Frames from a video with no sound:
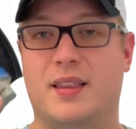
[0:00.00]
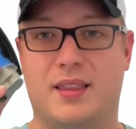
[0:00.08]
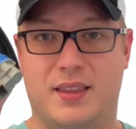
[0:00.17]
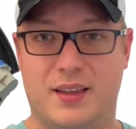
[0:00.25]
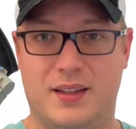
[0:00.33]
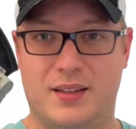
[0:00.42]

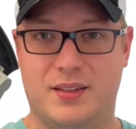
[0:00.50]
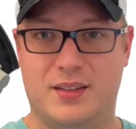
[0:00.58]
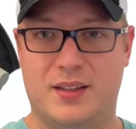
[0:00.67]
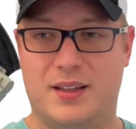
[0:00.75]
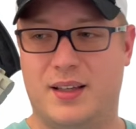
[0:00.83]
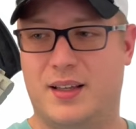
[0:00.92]
This
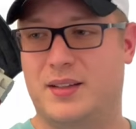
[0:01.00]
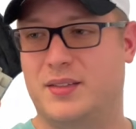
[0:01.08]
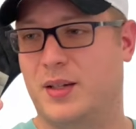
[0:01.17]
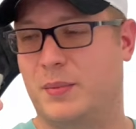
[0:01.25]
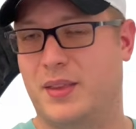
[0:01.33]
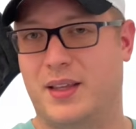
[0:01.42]
is
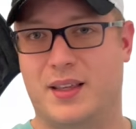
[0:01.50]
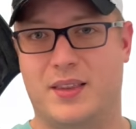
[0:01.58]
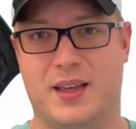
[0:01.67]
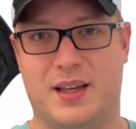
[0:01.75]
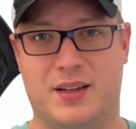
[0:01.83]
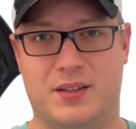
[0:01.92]
something
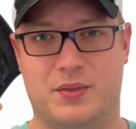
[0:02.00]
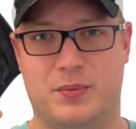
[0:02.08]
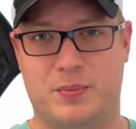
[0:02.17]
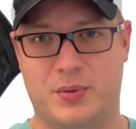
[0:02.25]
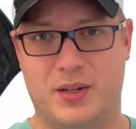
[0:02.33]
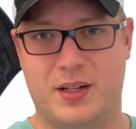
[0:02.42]
that is
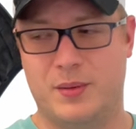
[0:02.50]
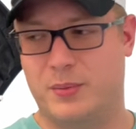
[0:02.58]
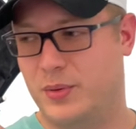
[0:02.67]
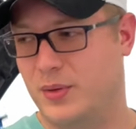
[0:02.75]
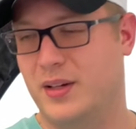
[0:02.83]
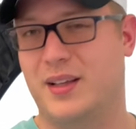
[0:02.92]
pretty
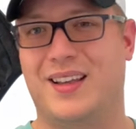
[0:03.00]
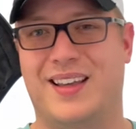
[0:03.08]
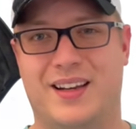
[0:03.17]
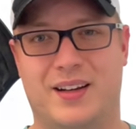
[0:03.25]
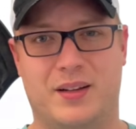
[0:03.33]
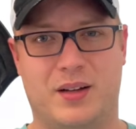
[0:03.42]
important
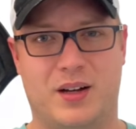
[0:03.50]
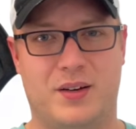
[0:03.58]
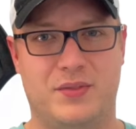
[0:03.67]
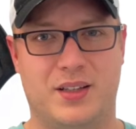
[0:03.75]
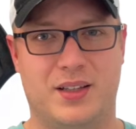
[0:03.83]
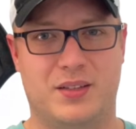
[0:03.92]
and
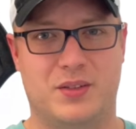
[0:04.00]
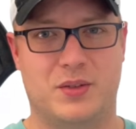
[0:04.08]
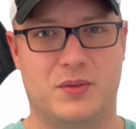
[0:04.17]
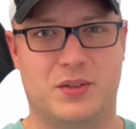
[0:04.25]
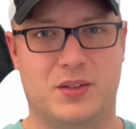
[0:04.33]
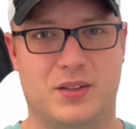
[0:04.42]
often gets
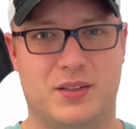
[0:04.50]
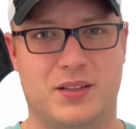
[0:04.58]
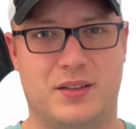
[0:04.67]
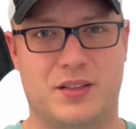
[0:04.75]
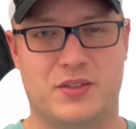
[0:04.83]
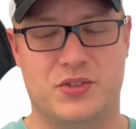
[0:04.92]
overlooked in
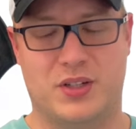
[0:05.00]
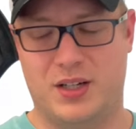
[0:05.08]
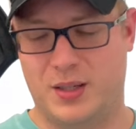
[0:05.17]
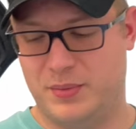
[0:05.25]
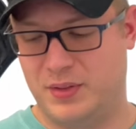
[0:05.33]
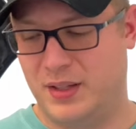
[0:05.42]
these
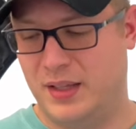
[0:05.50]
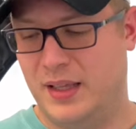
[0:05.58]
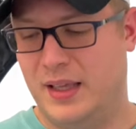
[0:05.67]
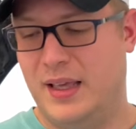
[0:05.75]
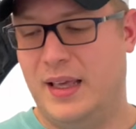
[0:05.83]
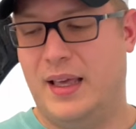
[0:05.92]
jobs,
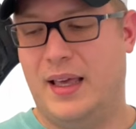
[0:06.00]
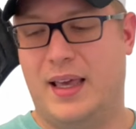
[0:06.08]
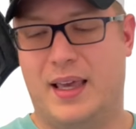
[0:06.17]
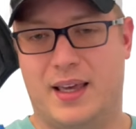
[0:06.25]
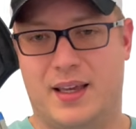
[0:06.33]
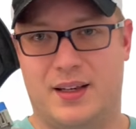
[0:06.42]

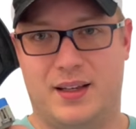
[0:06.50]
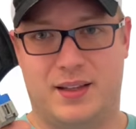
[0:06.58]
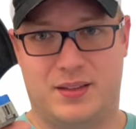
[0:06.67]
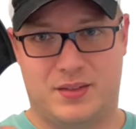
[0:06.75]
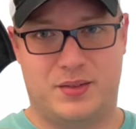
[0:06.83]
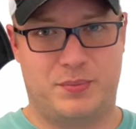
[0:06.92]
and
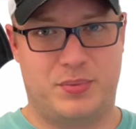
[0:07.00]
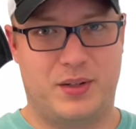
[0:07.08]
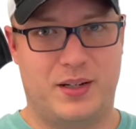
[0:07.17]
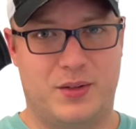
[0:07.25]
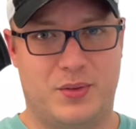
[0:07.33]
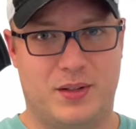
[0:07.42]
it's
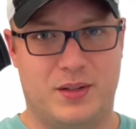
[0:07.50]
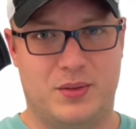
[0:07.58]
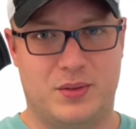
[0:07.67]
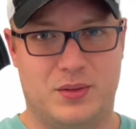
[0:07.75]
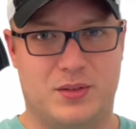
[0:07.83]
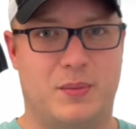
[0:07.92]
pretty
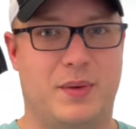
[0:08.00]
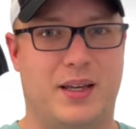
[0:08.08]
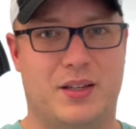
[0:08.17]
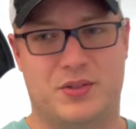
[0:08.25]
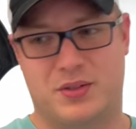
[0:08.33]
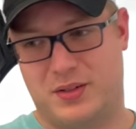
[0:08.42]
critical to
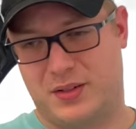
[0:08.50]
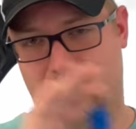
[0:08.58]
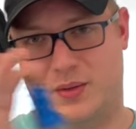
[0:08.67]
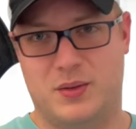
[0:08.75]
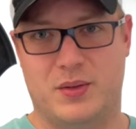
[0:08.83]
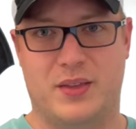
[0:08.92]
making sure this
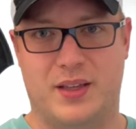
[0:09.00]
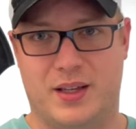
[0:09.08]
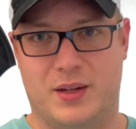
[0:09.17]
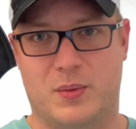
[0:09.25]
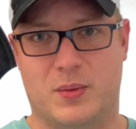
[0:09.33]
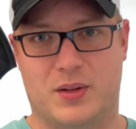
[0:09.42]
whole
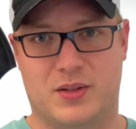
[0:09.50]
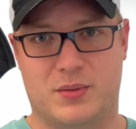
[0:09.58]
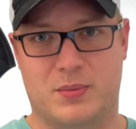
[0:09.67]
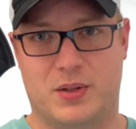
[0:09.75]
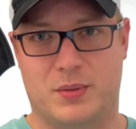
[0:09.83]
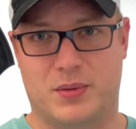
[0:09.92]
thing works
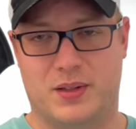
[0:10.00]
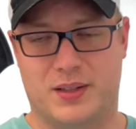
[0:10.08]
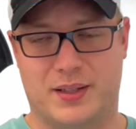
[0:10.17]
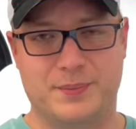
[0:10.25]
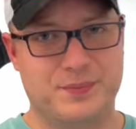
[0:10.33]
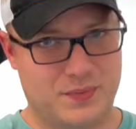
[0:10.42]
appropriately.